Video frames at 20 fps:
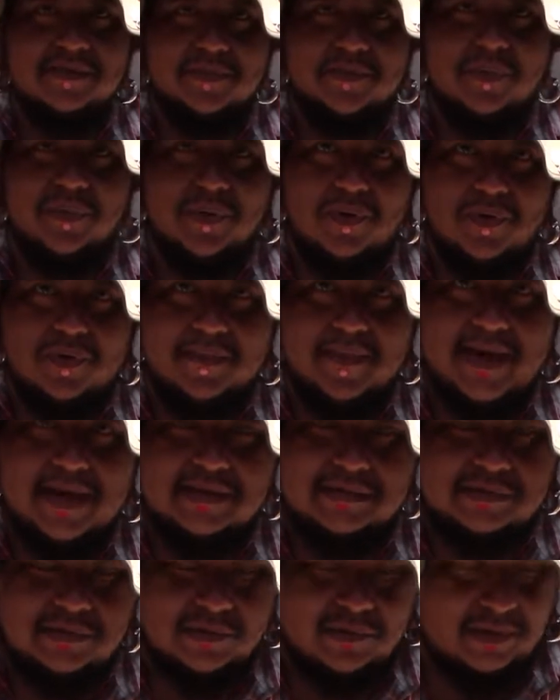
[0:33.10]
the poor
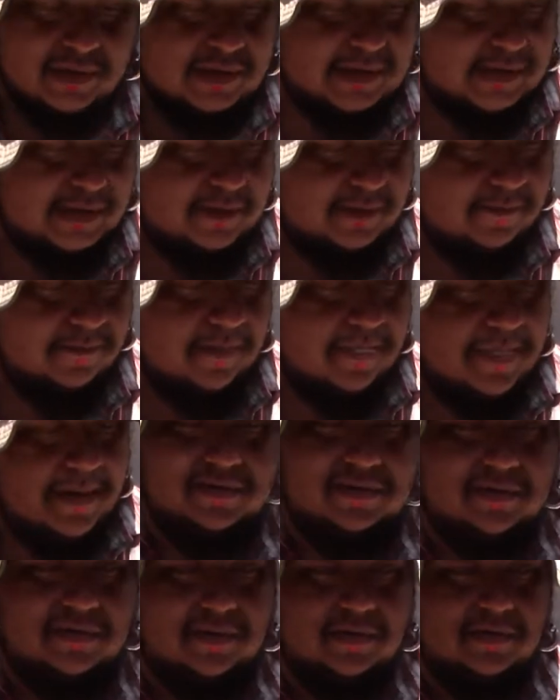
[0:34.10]
man's orchid.
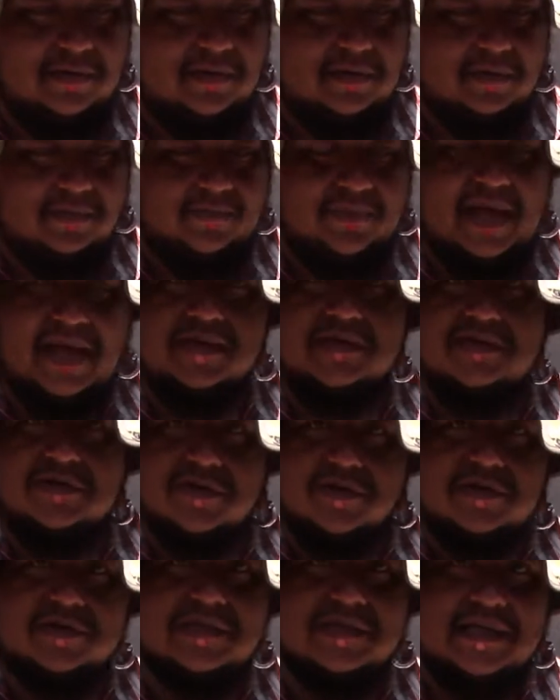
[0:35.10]
That's
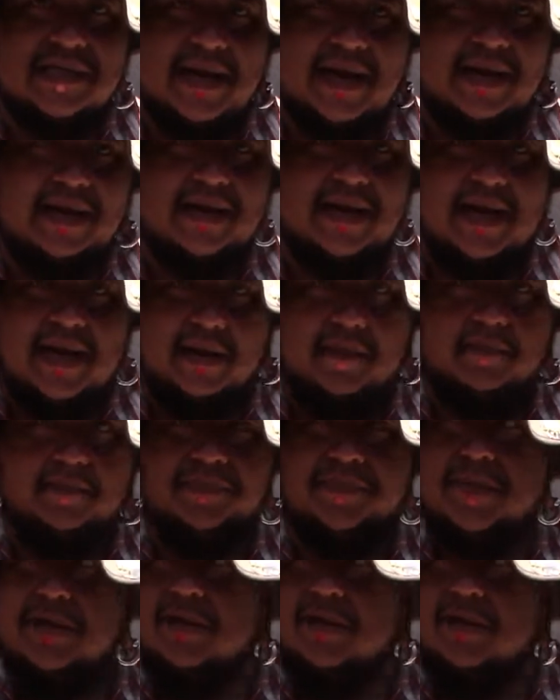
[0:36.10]
their slang name.